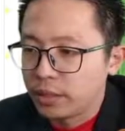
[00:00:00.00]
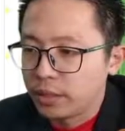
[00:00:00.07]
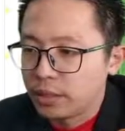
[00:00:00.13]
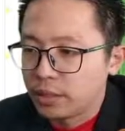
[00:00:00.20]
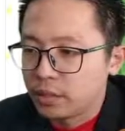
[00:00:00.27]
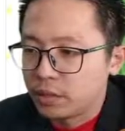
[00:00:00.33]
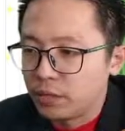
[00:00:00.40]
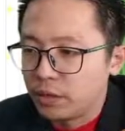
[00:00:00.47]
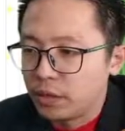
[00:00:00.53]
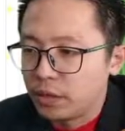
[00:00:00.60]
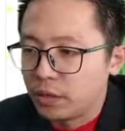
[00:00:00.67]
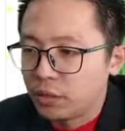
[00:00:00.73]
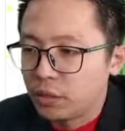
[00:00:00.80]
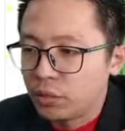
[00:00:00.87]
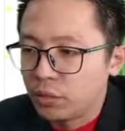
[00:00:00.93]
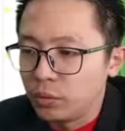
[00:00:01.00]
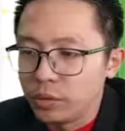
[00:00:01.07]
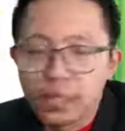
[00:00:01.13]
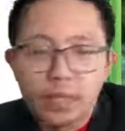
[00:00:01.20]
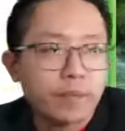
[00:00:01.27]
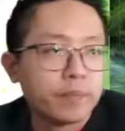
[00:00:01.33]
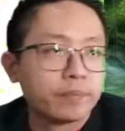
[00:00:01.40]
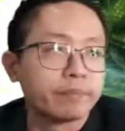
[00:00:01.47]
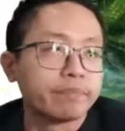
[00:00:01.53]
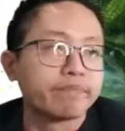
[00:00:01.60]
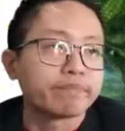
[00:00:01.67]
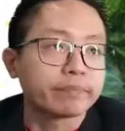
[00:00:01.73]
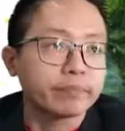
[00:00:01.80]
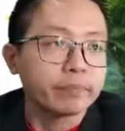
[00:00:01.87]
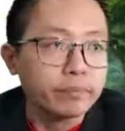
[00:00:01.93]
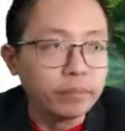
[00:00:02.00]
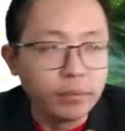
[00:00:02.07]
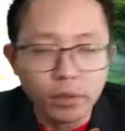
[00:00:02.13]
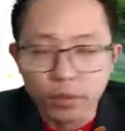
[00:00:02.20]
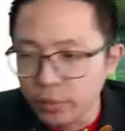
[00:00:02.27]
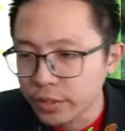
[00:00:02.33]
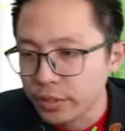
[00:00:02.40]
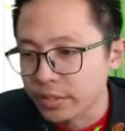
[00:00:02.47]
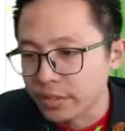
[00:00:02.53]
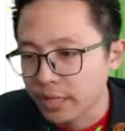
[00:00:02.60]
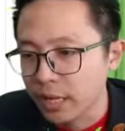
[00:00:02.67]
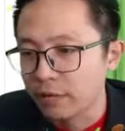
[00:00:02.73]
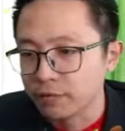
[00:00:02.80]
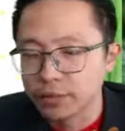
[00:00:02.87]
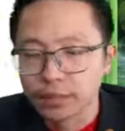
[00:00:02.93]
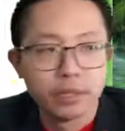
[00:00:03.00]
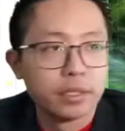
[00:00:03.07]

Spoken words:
This is V2. Yeah, which is halved.